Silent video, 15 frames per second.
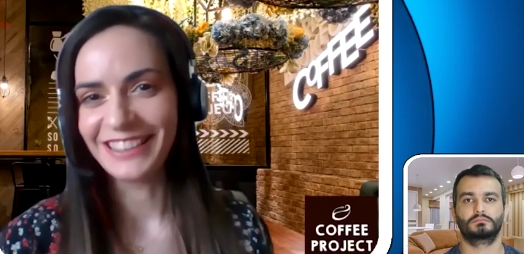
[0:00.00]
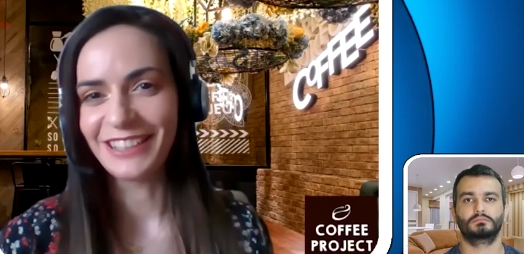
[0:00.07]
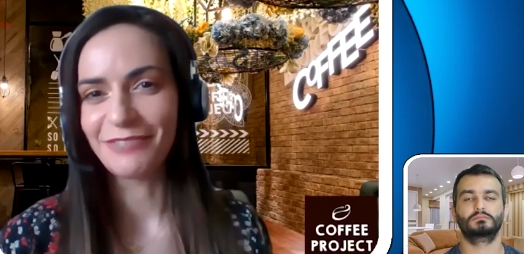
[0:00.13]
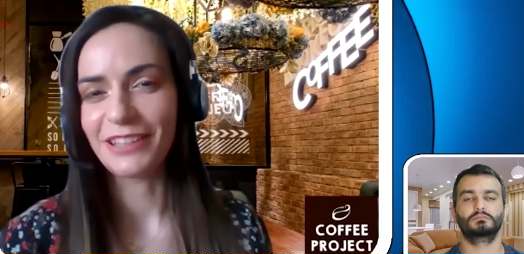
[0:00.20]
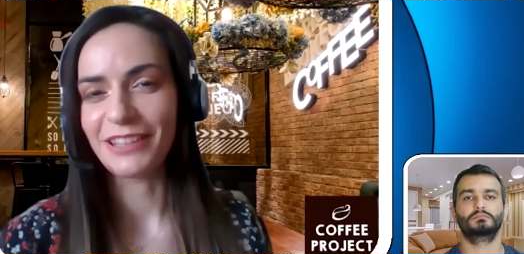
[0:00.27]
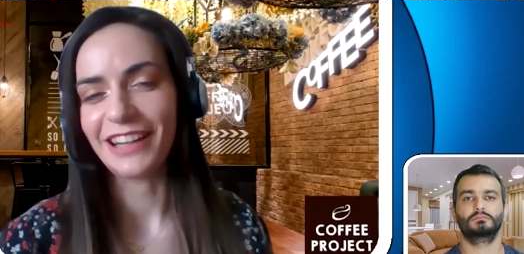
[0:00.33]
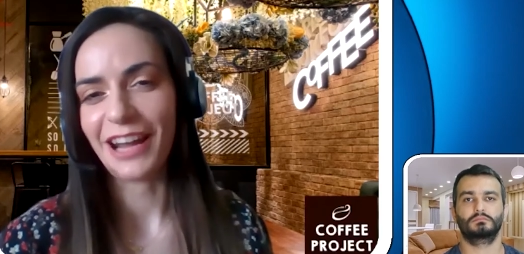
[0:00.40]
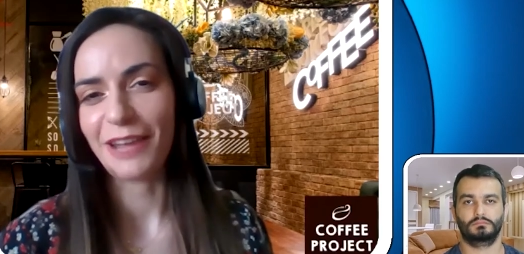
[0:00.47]

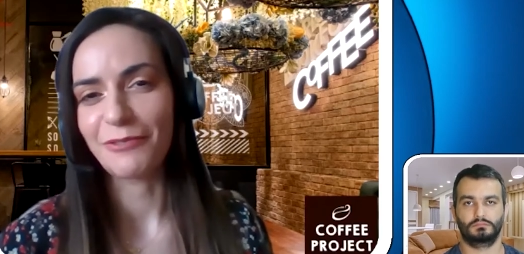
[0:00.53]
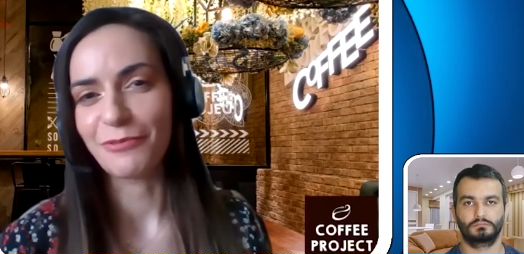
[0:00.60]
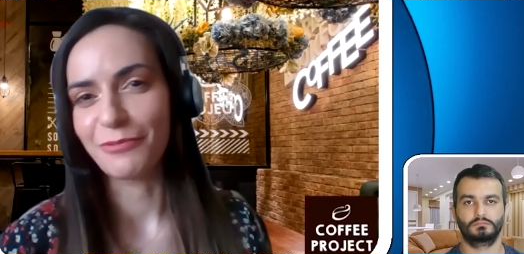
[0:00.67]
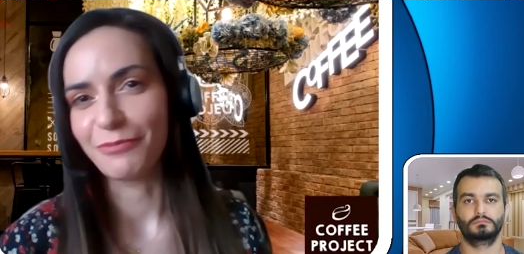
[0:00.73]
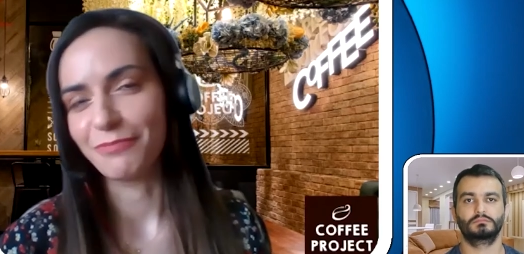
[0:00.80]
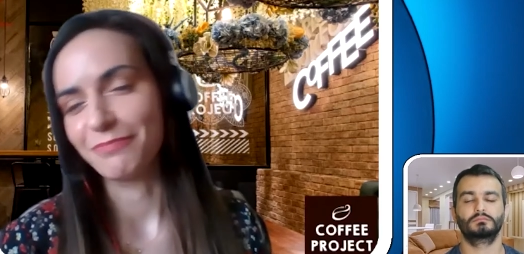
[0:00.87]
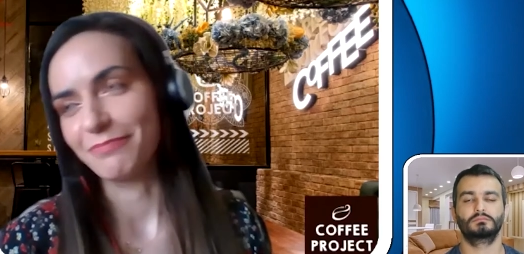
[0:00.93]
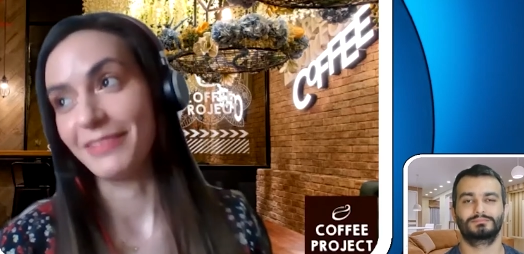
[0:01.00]
Speaker 1: whether I
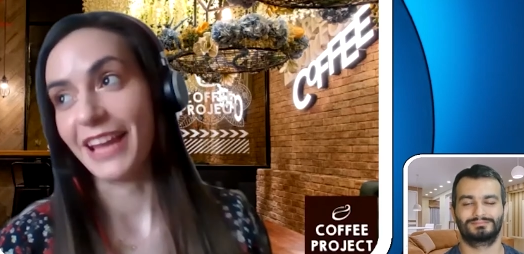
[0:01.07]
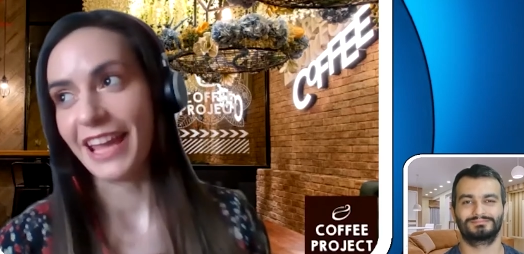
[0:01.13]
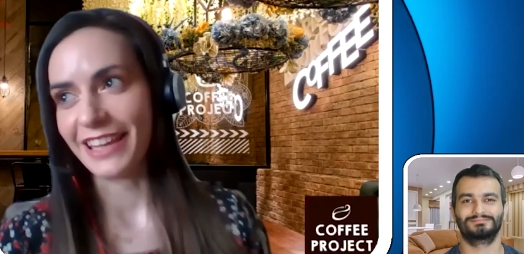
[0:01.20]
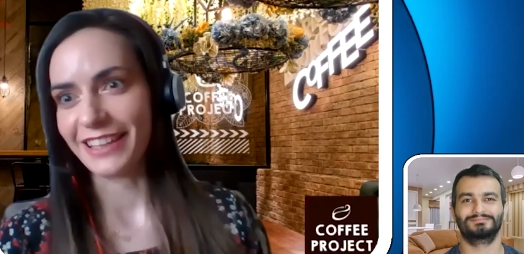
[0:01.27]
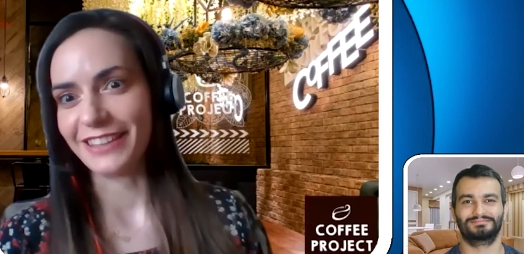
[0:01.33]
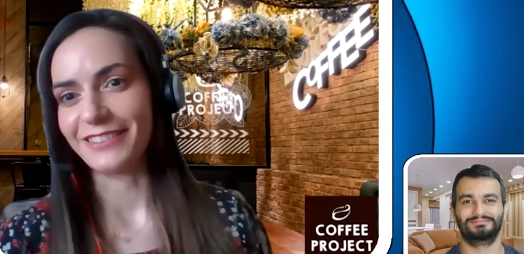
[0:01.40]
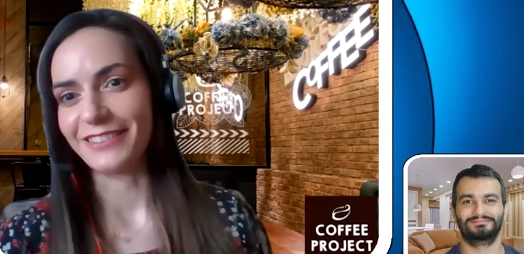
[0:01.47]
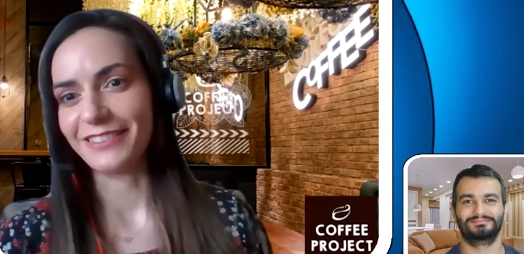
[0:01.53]
like it
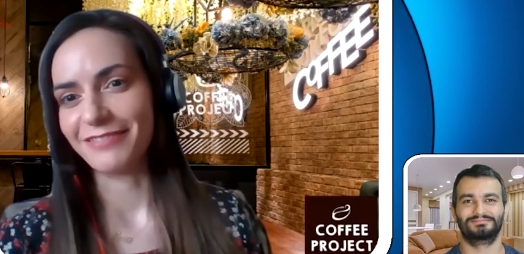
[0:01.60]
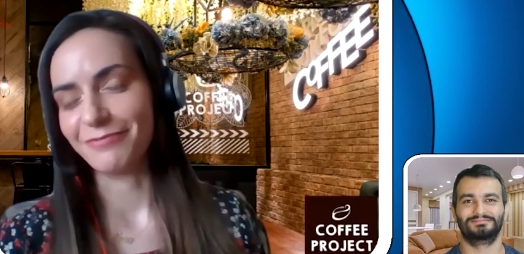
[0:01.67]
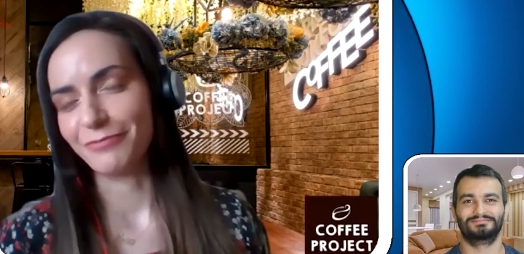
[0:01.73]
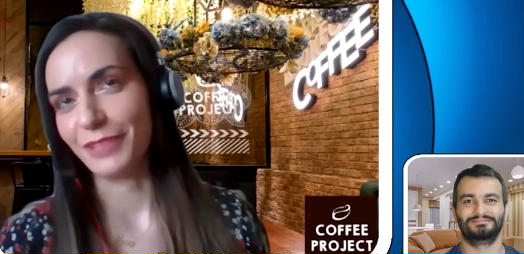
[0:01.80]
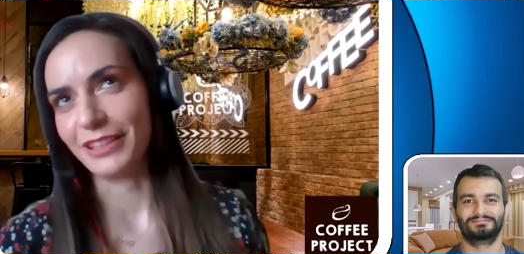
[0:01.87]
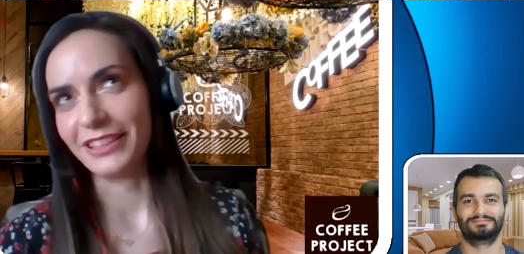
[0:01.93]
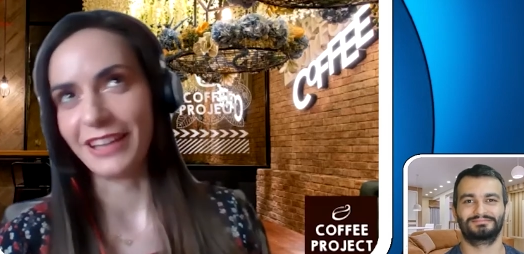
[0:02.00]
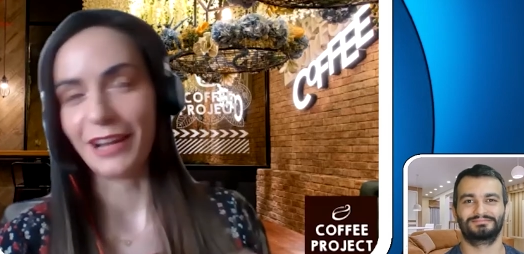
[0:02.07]

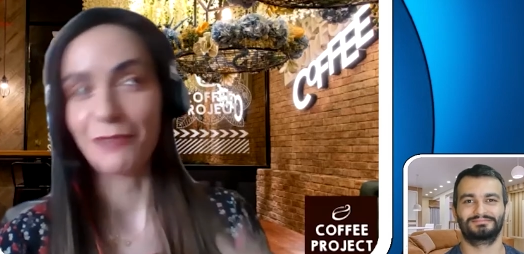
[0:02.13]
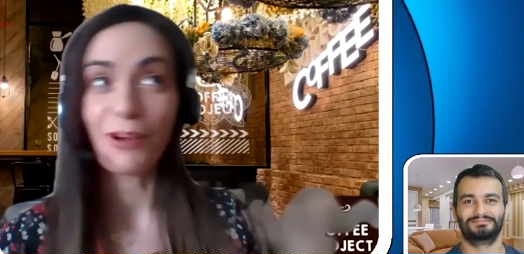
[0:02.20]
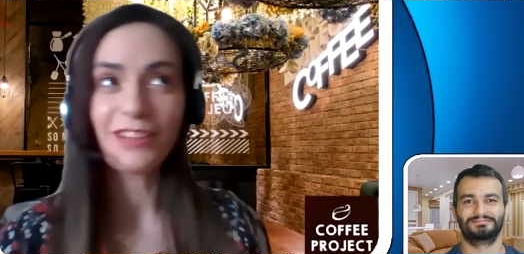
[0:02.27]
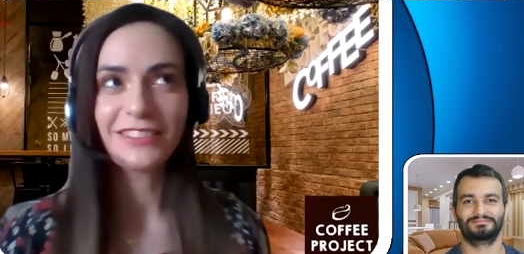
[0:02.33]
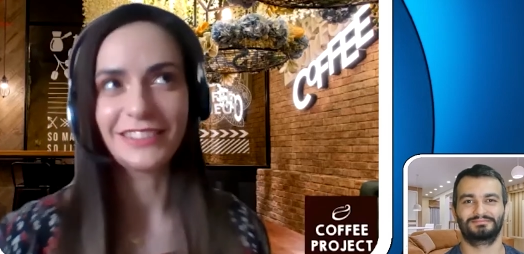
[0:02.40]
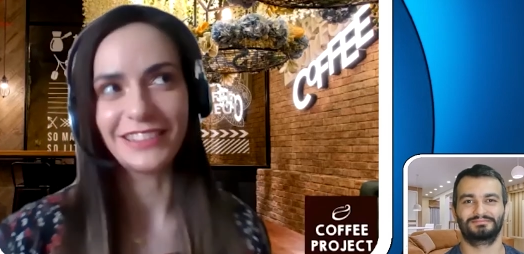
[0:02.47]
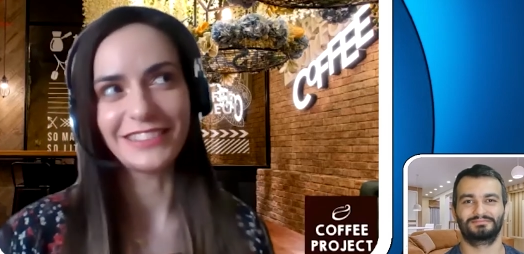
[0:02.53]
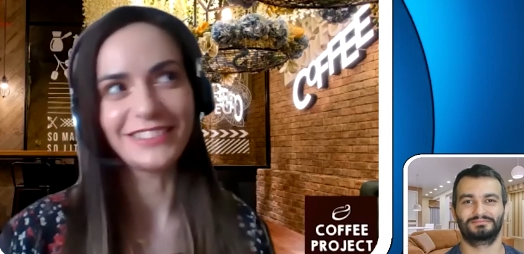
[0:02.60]
whether I
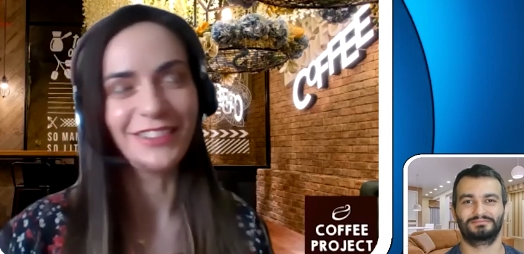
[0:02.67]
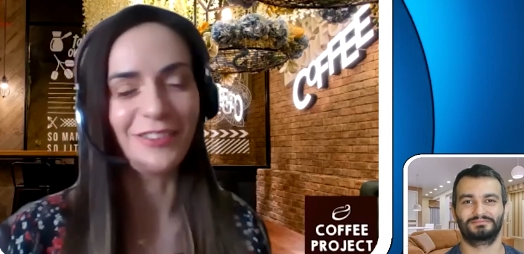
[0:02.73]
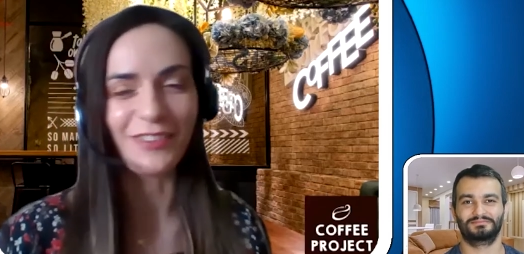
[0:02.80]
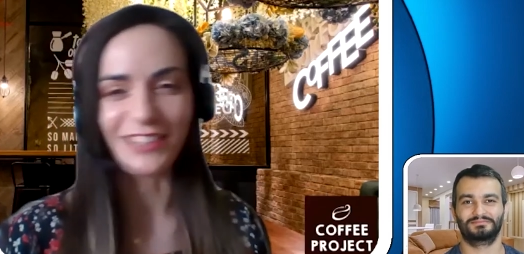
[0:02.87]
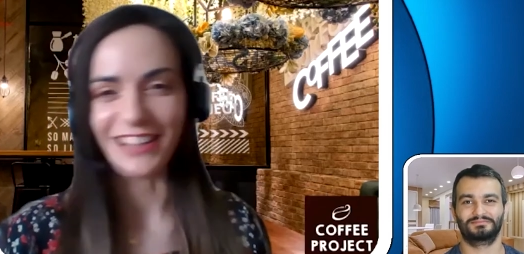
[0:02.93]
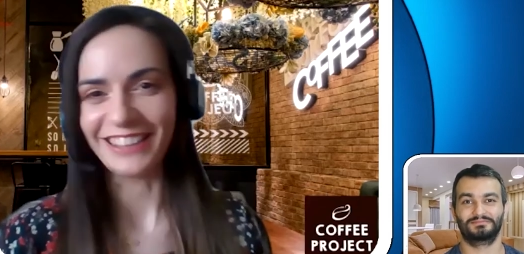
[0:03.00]
wanted or not.